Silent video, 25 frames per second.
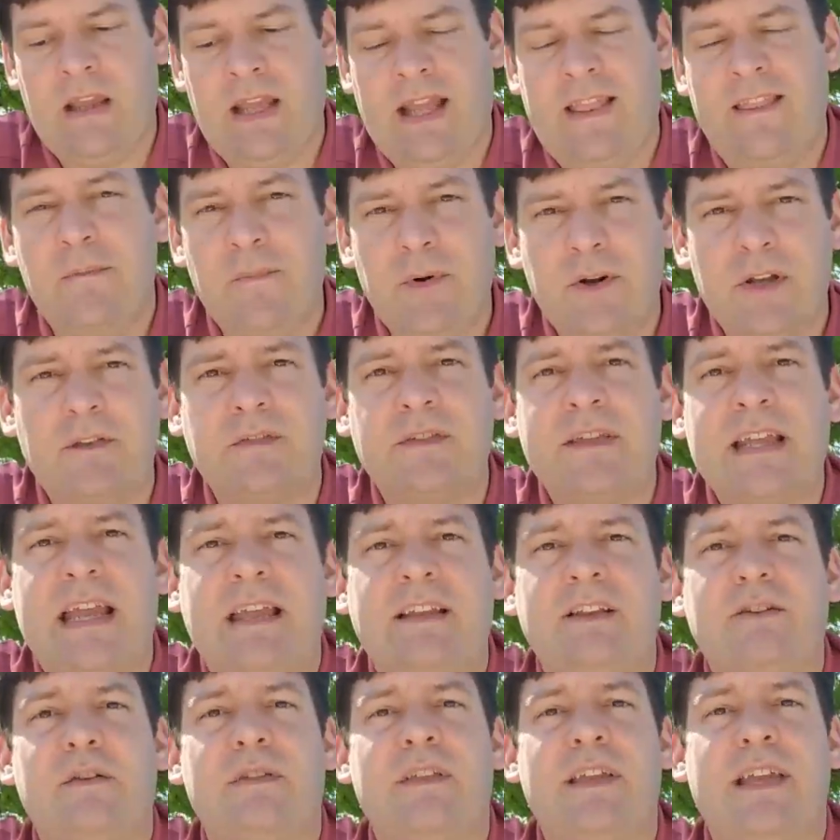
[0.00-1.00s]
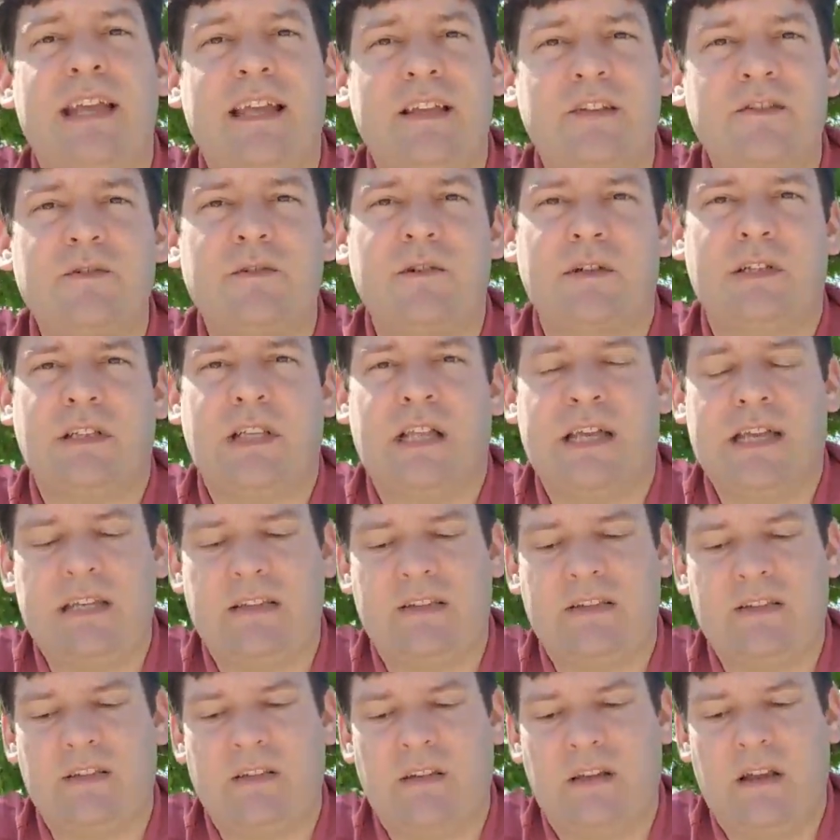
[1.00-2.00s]
In the book of Daniel, the
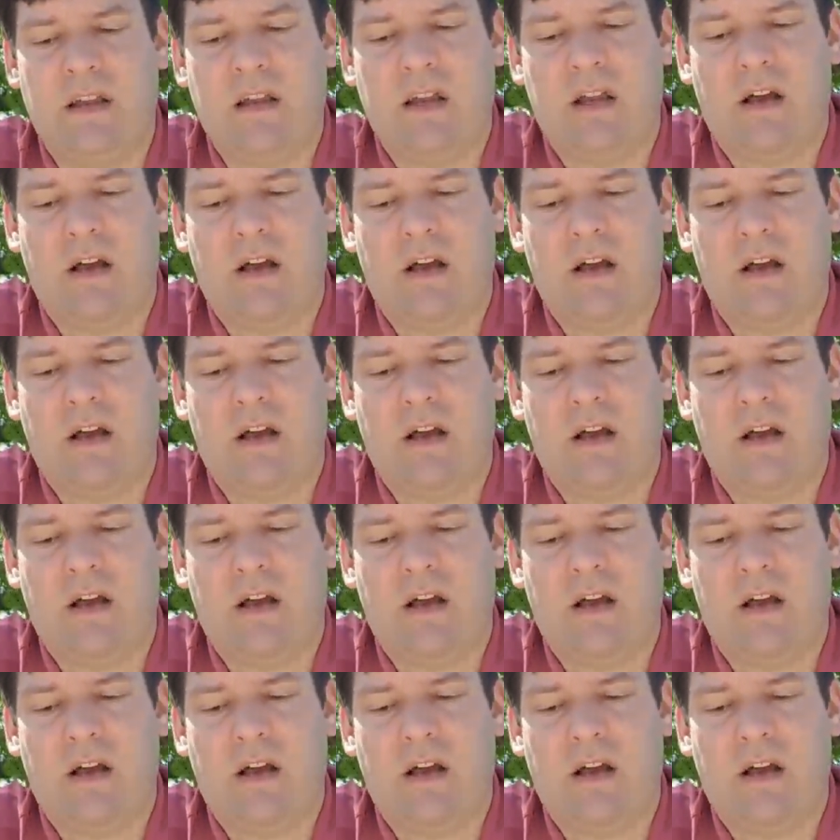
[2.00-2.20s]
Israelites